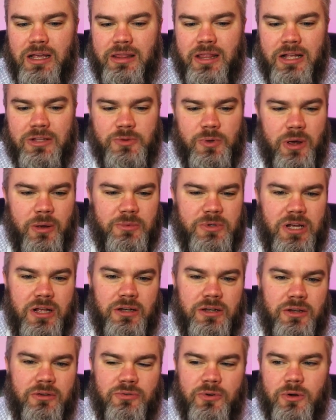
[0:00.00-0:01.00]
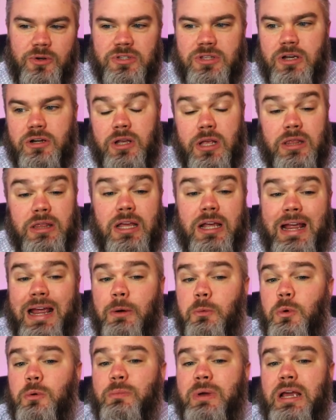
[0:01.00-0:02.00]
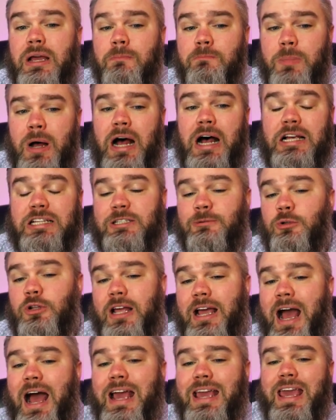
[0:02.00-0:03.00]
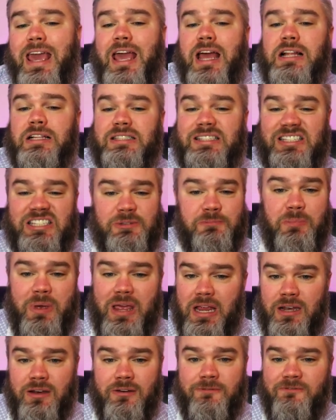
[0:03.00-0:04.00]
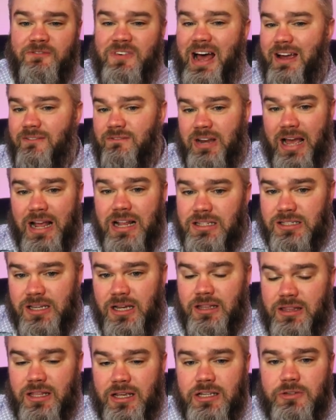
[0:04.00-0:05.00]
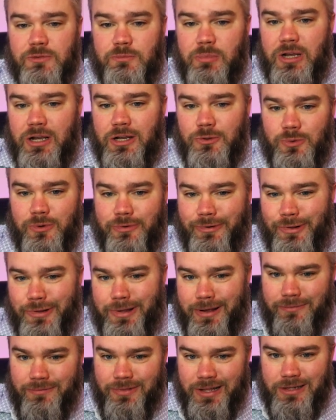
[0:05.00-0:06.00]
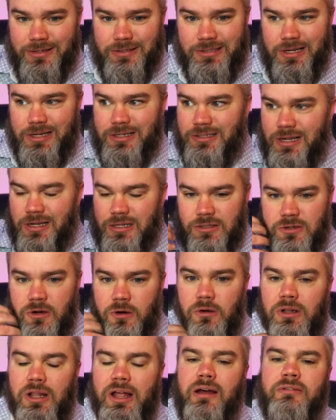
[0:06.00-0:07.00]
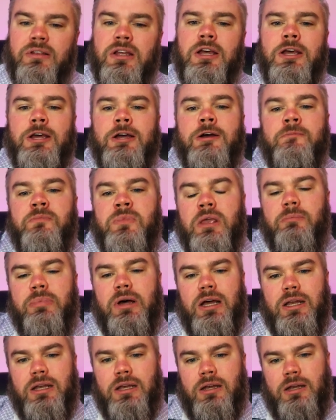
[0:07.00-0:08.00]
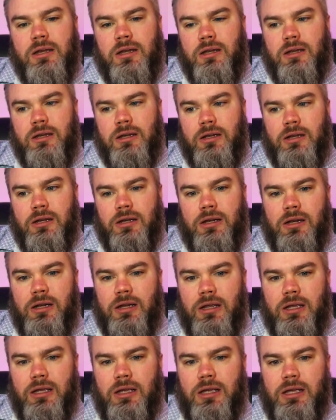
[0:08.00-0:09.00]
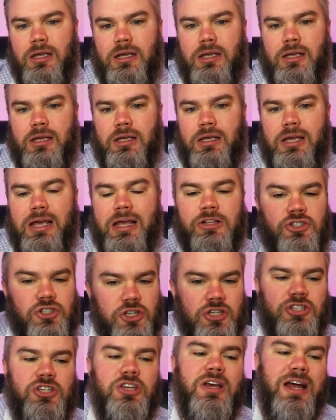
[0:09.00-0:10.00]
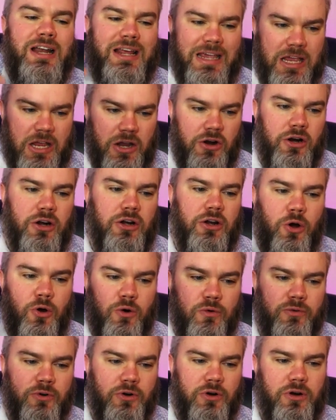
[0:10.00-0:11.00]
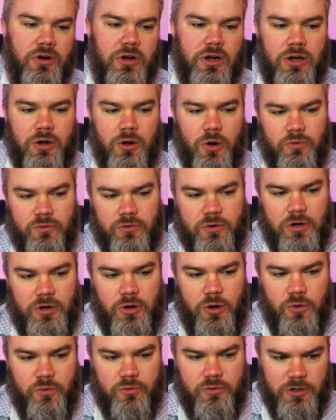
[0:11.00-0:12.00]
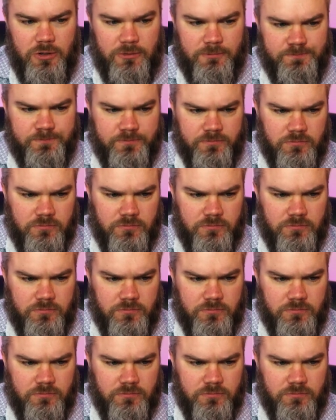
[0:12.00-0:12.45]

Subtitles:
And that's why I'm telling you, folks, it would be impossible. Like, I can't spend 5 nights on this because we only have like 6 nights total left. But it's just, you got to hear it over and over and over.